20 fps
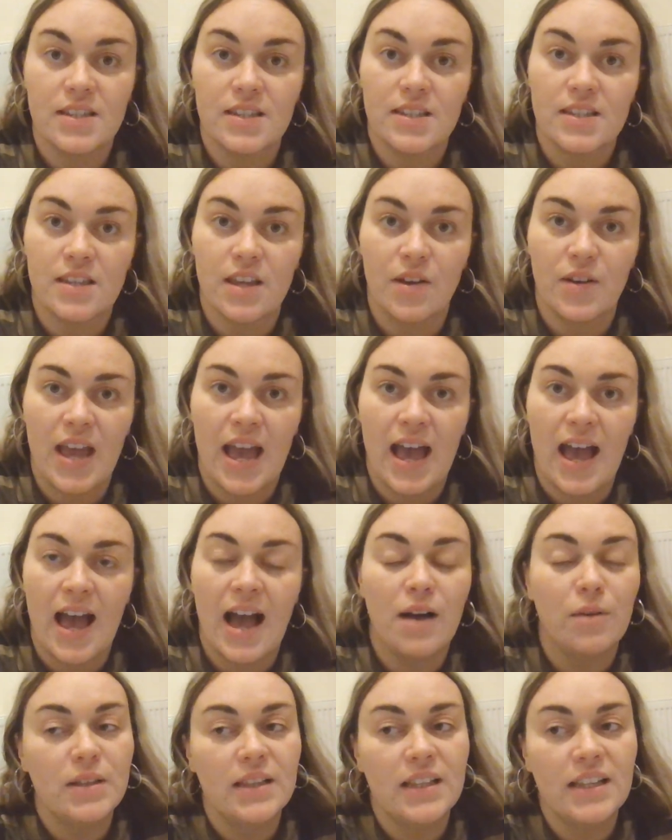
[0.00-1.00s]
So yeah,
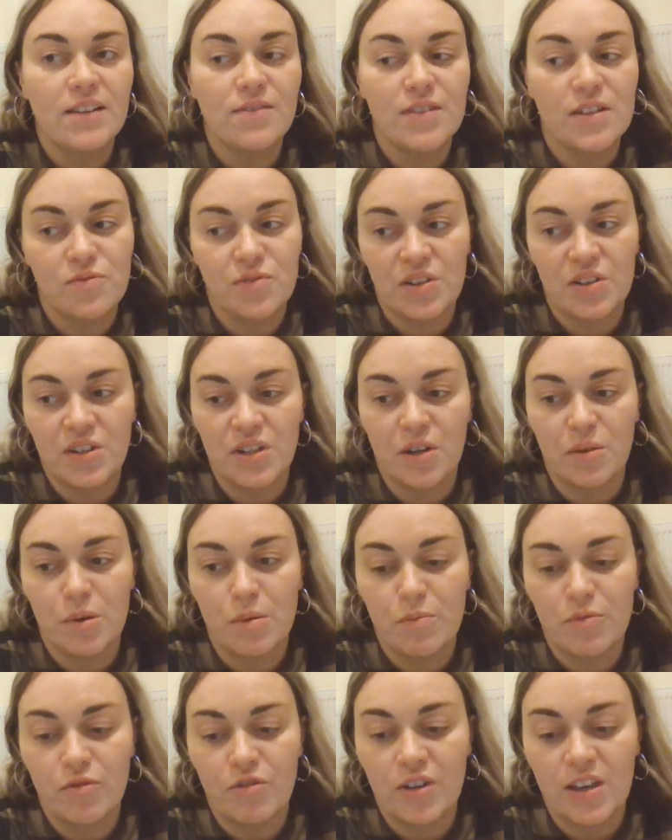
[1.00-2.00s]
I will leave this video
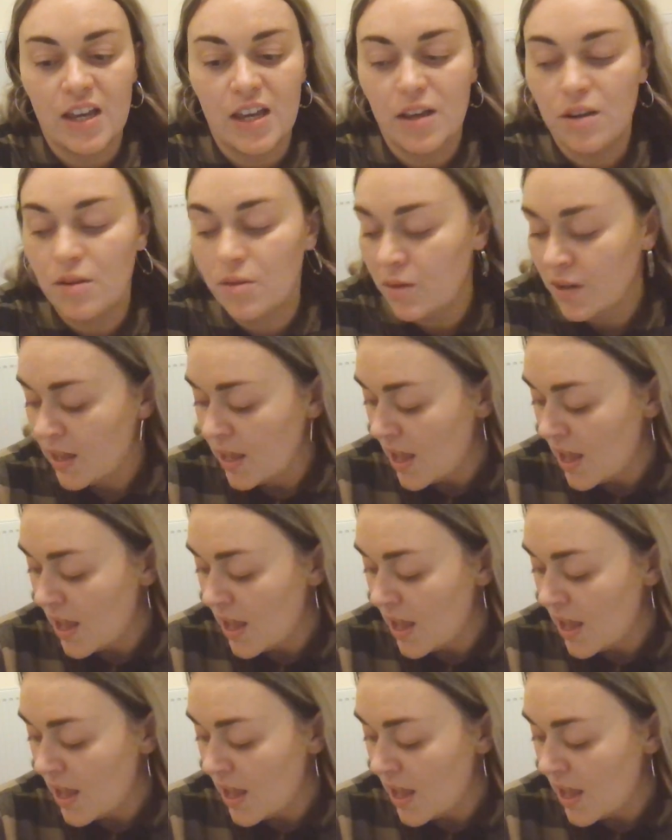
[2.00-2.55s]
up for you.